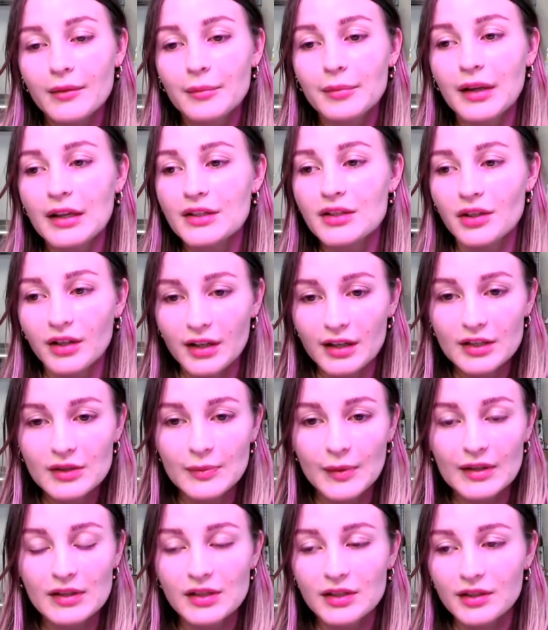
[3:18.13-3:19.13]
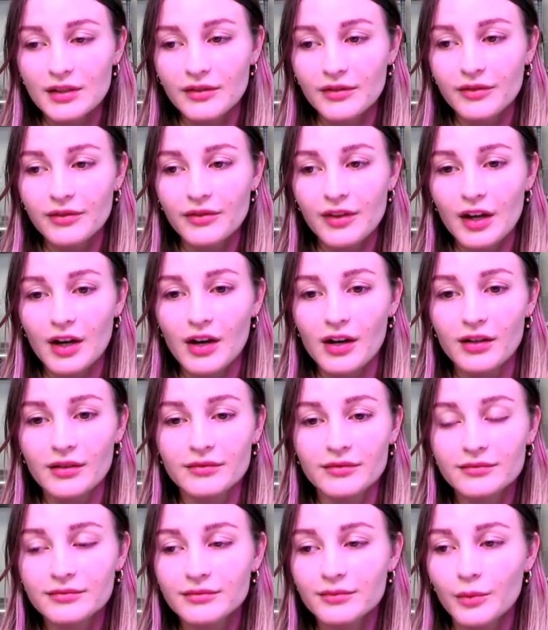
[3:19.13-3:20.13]
plates are inexpensive; they
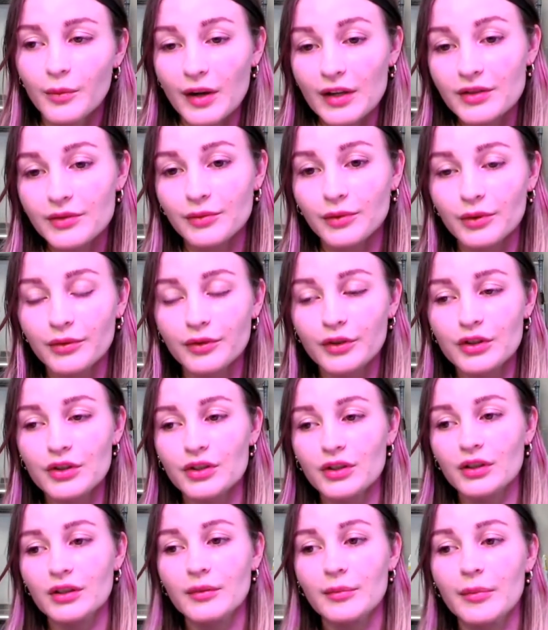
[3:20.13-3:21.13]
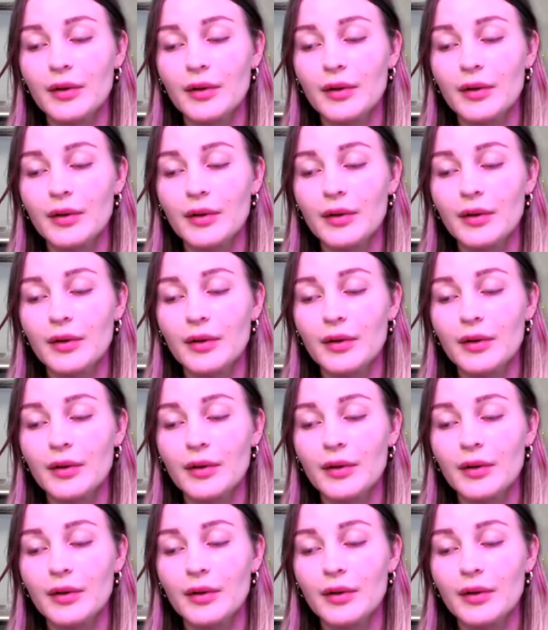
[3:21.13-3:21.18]
are wasteful for sure.